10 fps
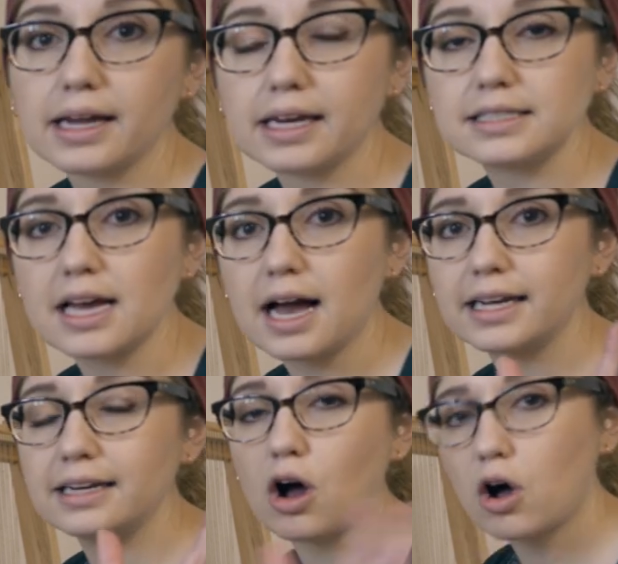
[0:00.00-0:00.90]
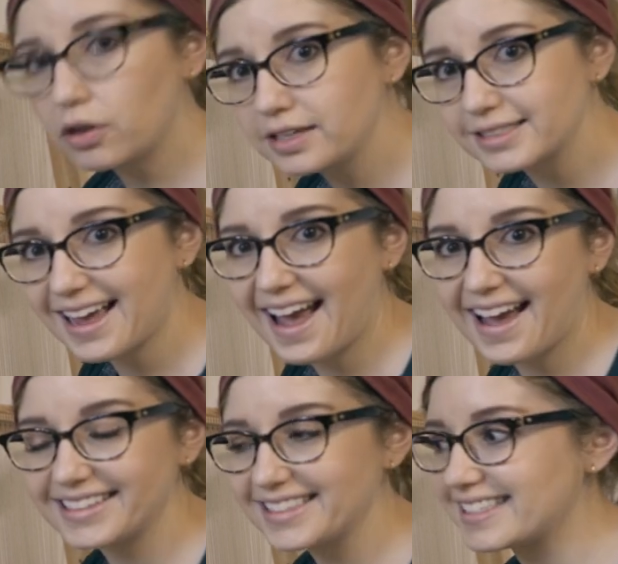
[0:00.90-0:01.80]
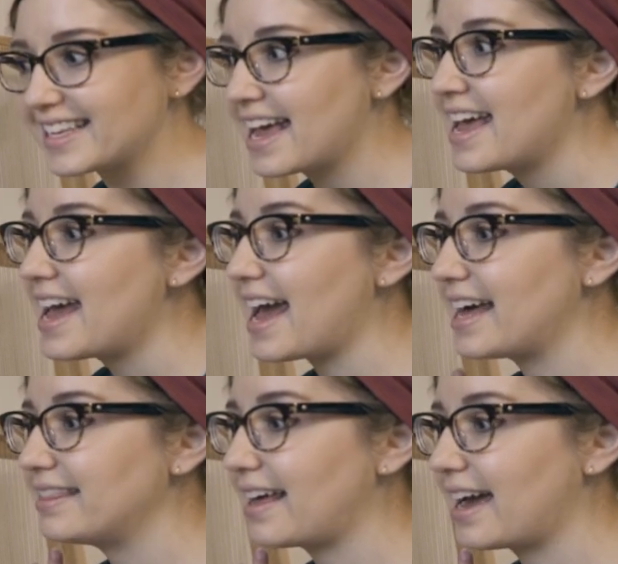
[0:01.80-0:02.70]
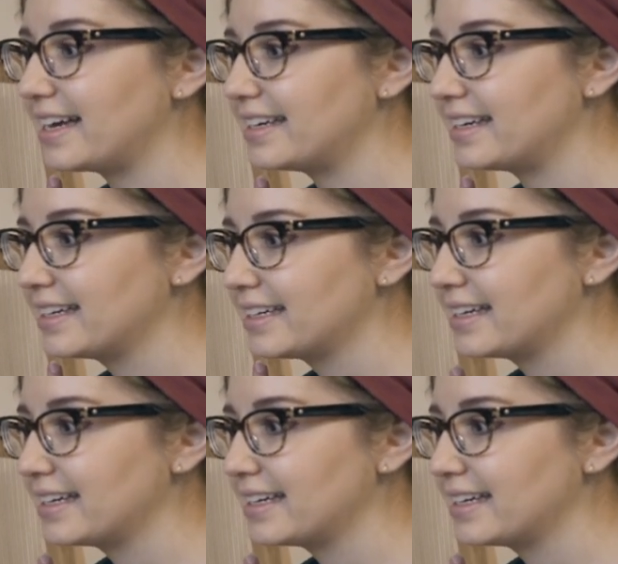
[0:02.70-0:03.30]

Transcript: I'm going to tuck in all these ends and then